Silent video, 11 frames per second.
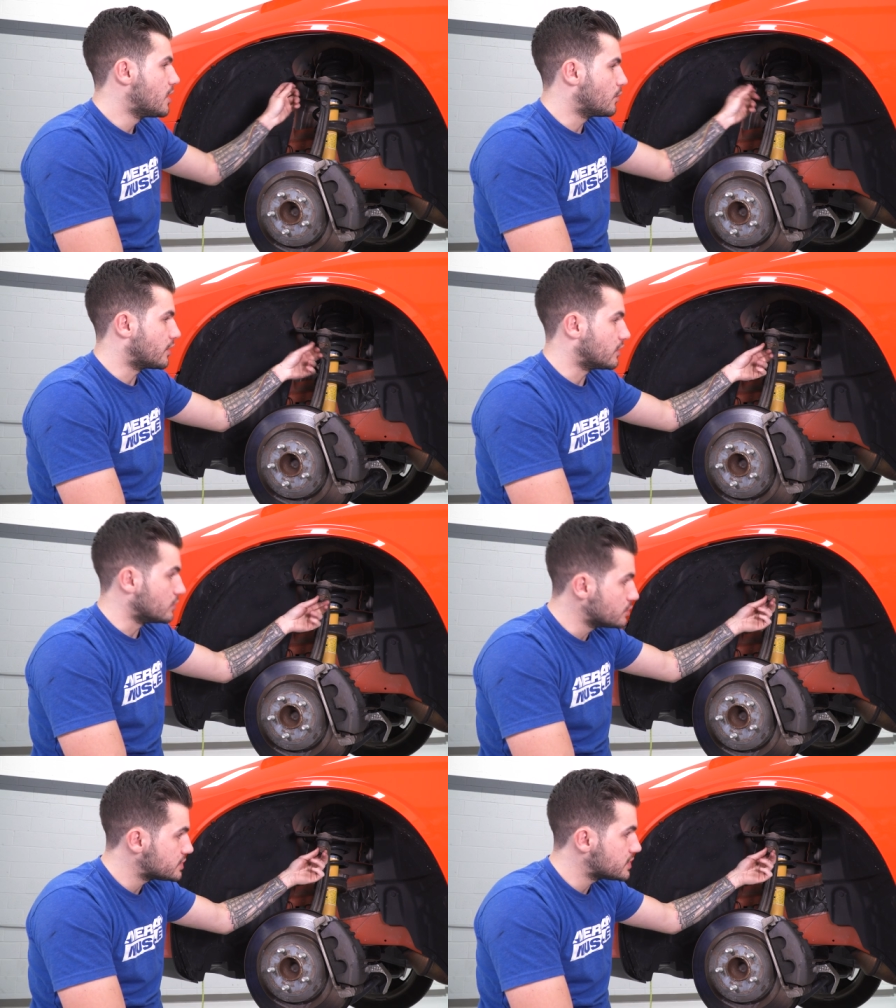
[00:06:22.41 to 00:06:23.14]
We're gonna
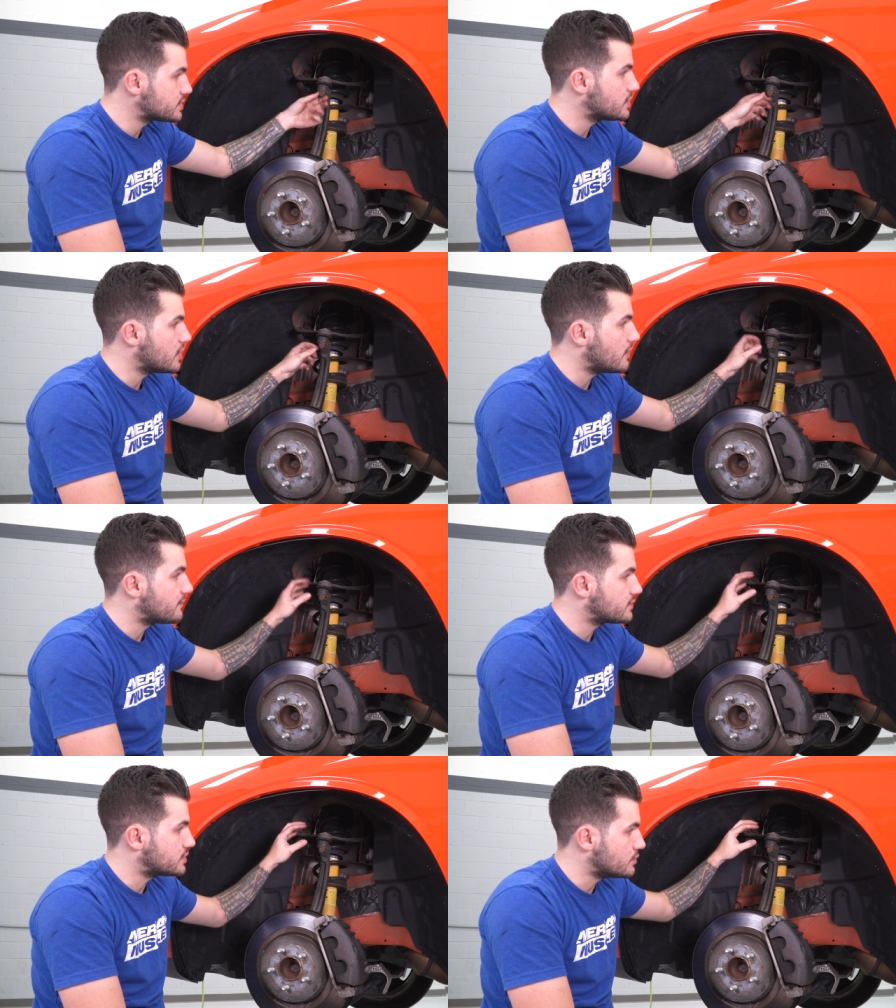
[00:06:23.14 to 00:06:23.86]
loosen this
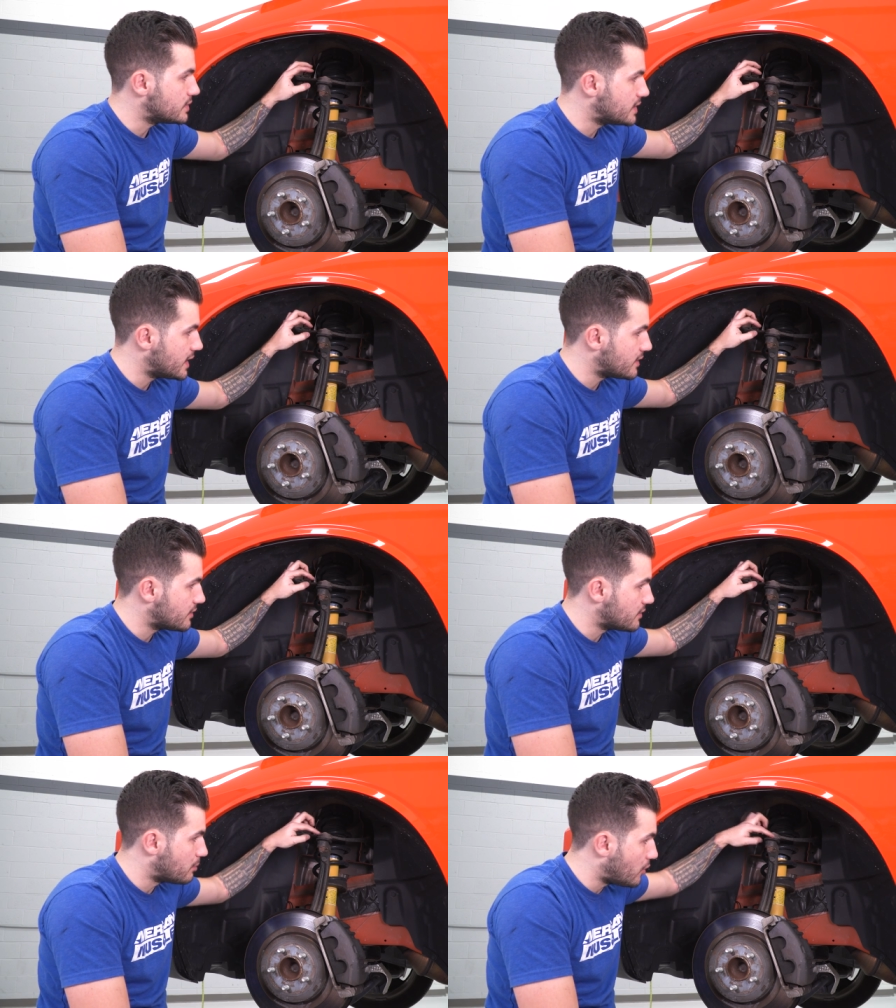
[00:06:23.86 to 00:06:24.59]
enough to get
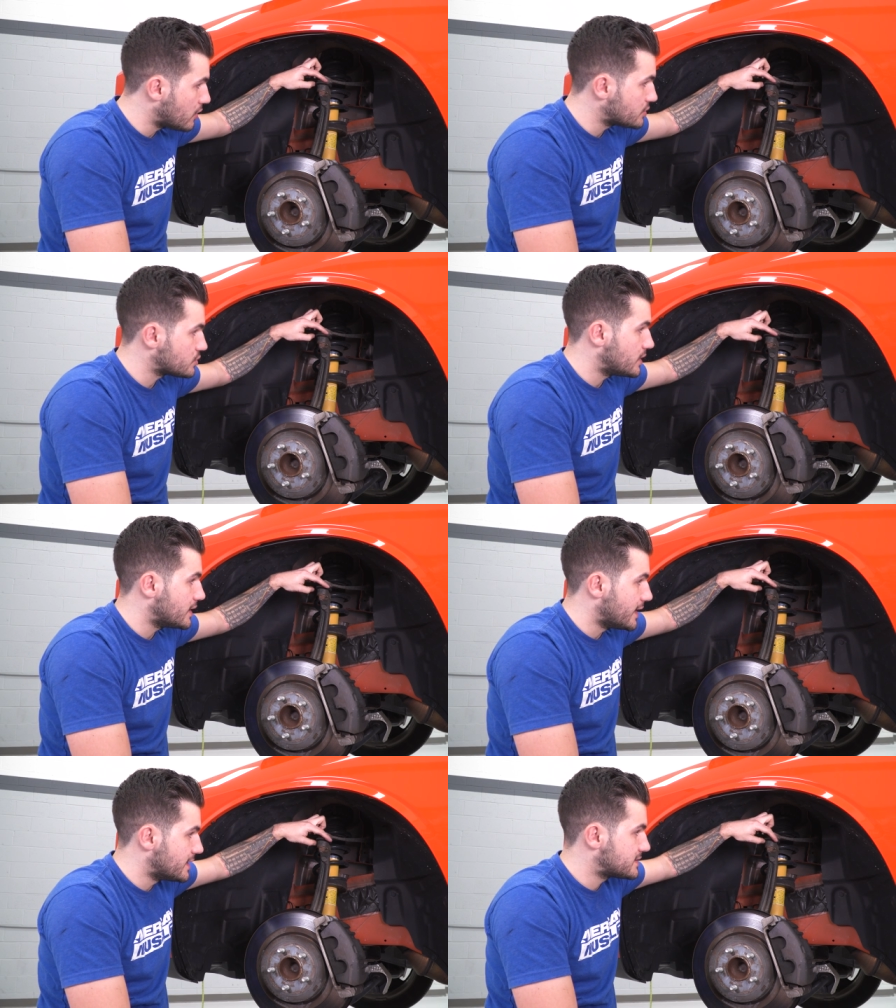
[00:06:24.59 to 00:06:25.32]
the ball
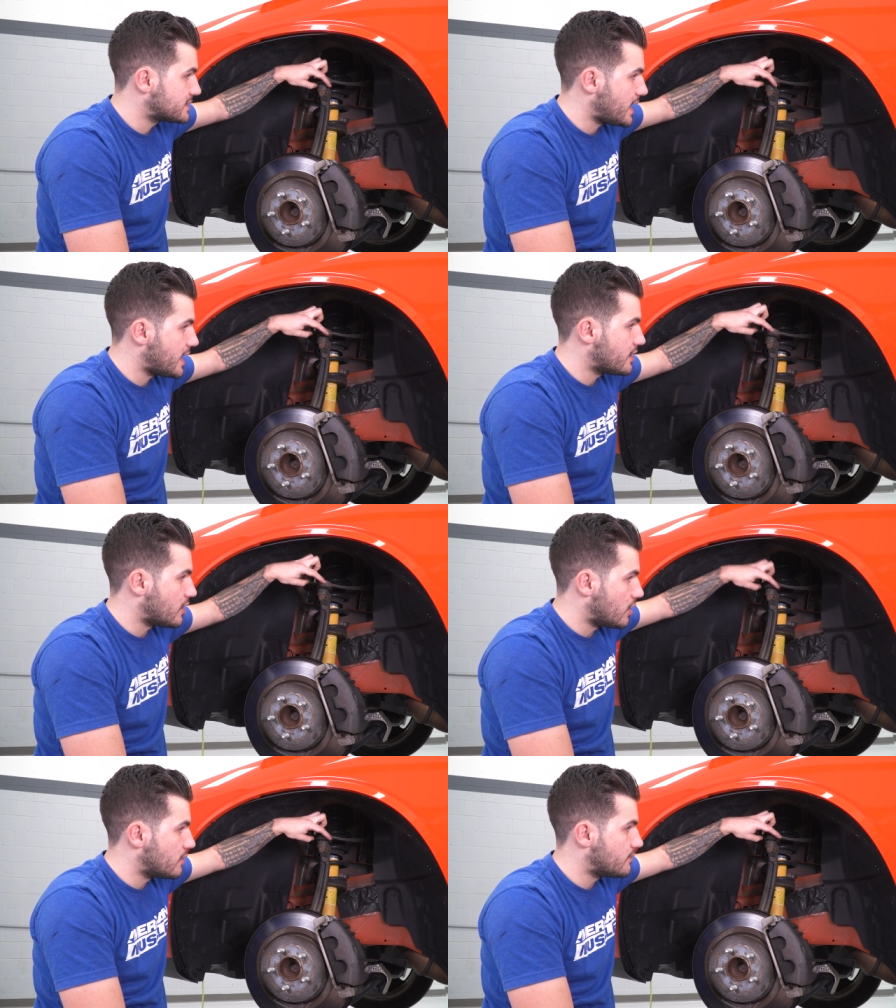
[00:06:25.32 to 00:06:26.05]
joint inside
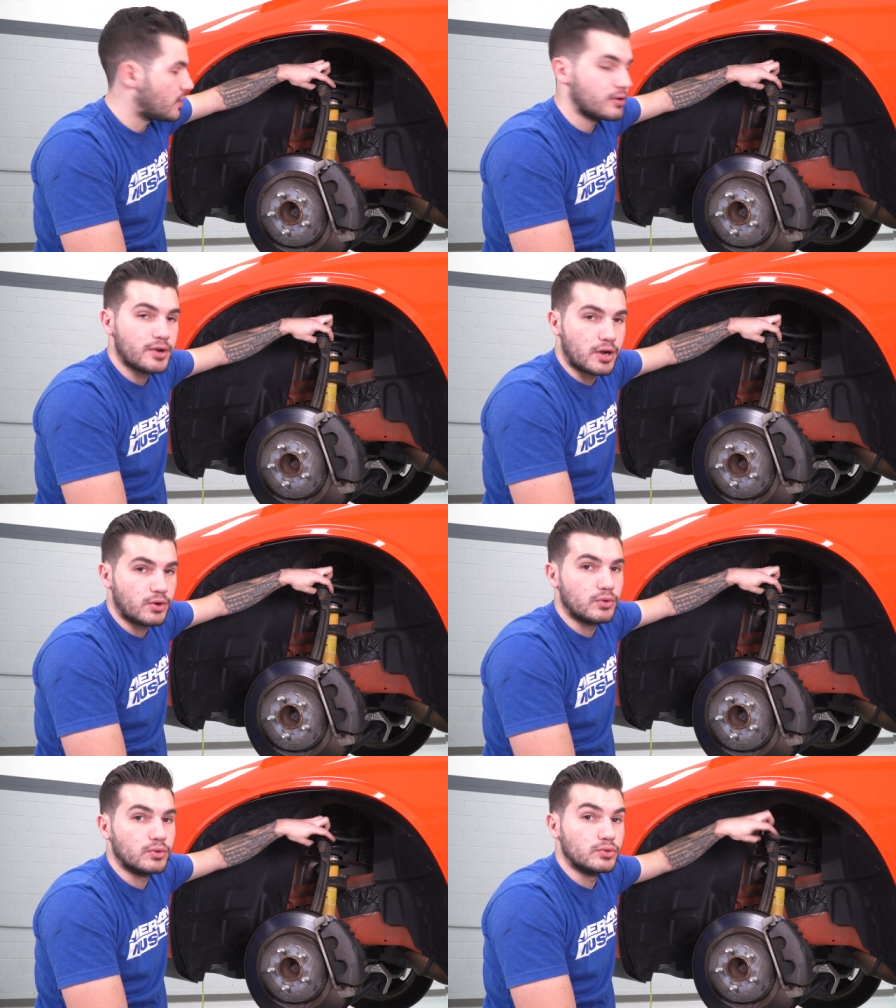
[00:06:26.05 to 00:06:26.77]
of our
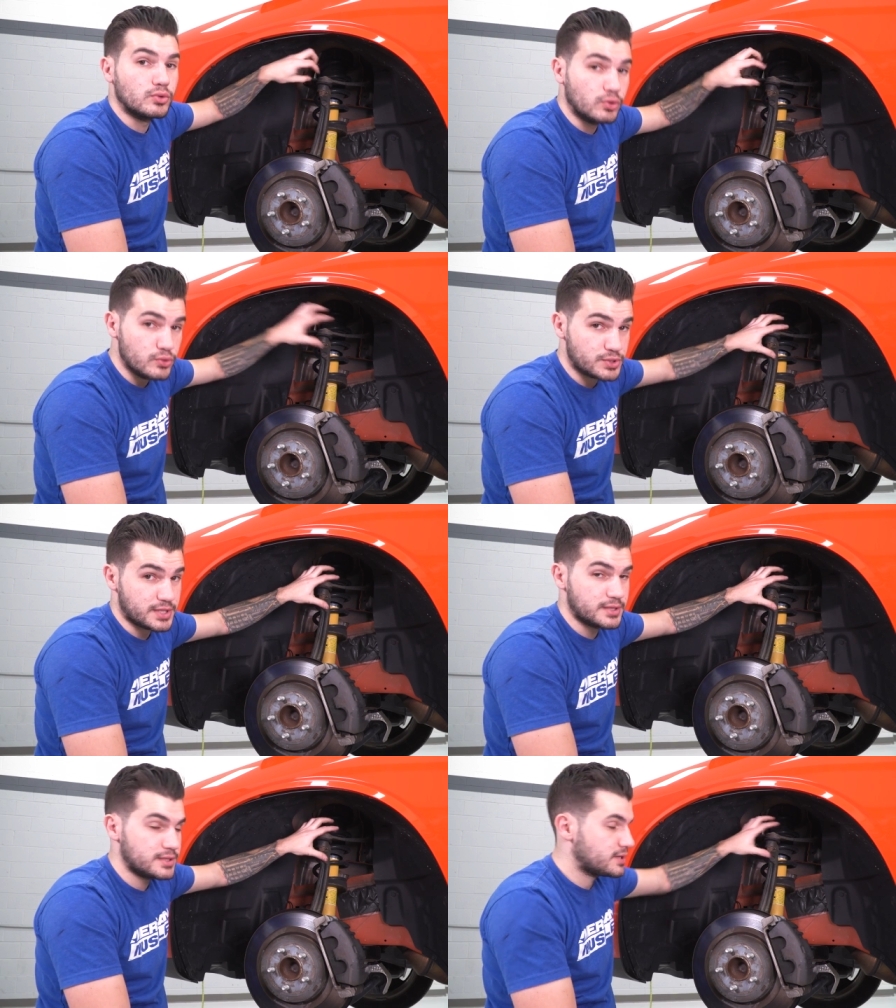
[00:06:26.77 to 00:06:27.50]
knuckle
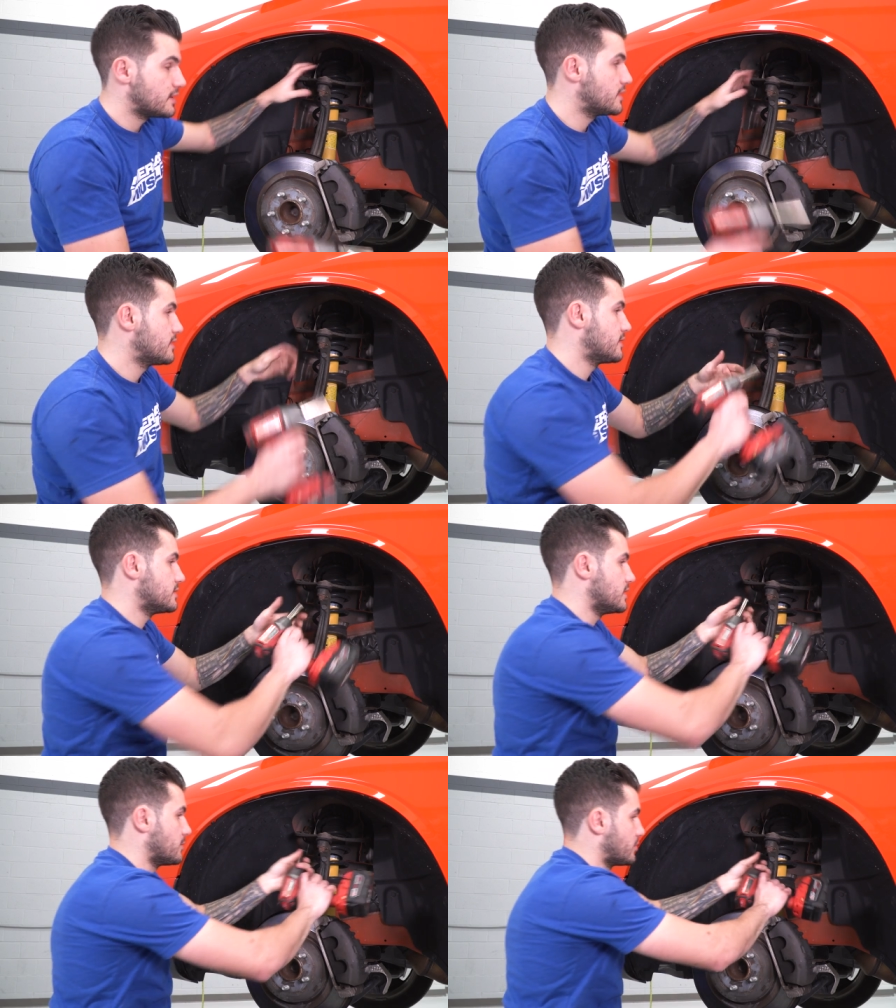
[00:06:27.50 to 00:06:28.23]
loosened.
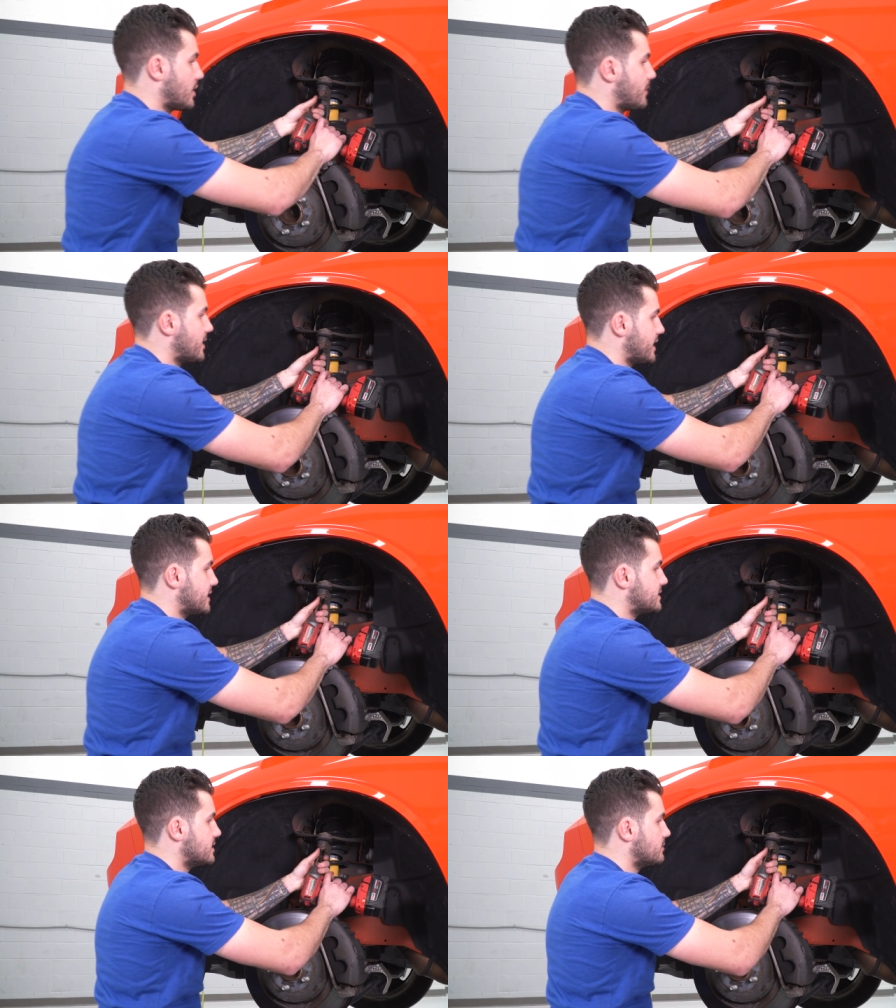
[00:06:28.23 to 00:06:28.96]
Now I'm gonna grab my
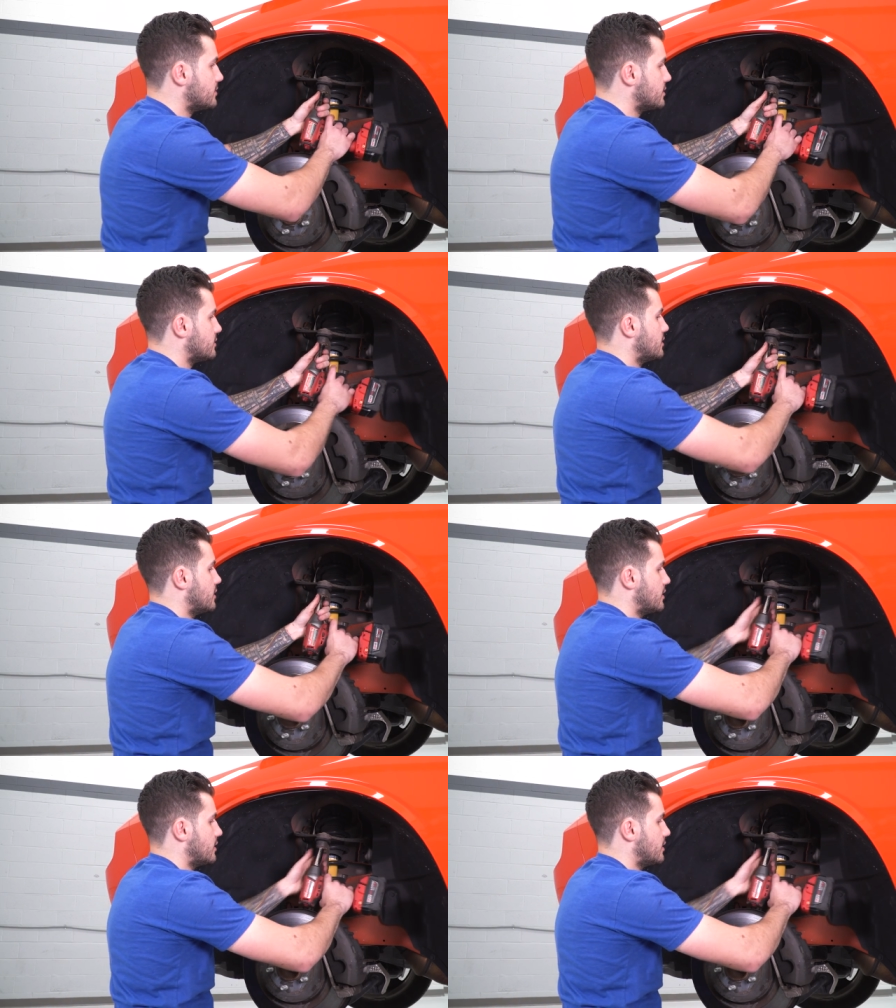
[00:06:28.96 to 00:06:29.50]
18mm.